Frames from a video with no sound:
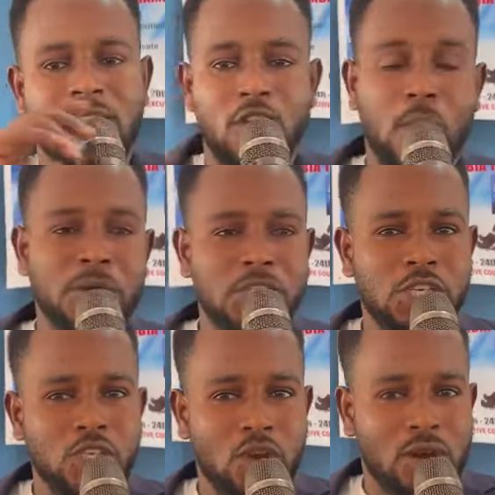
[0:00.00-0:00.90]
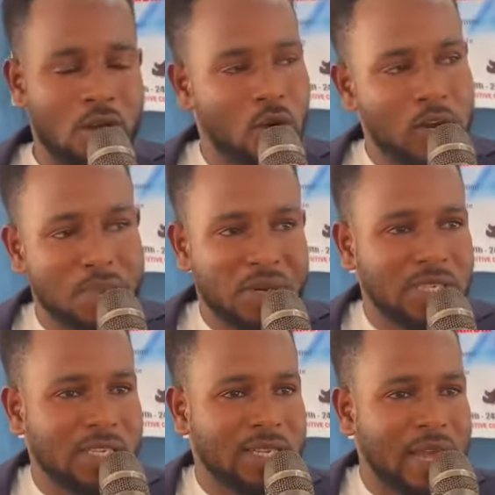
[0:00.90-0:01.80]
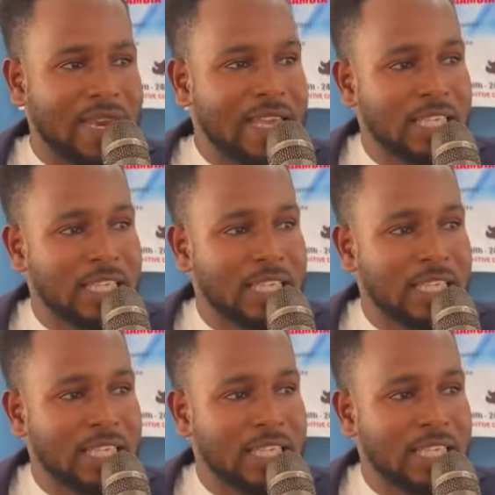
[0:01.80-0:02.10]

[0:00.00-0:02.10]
the opposition or the person that